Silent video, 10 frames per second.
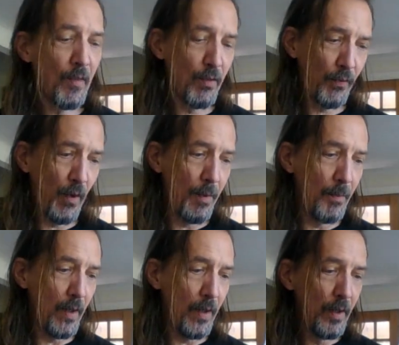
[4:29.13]

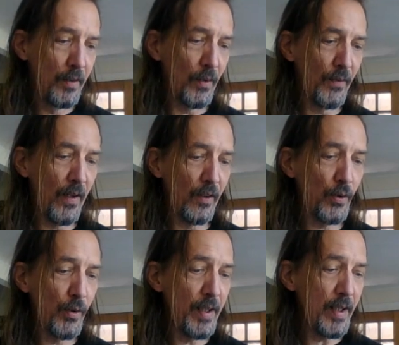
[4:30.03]
from Der
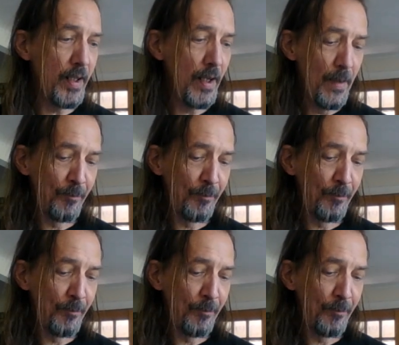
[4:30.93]
Weltkrieg,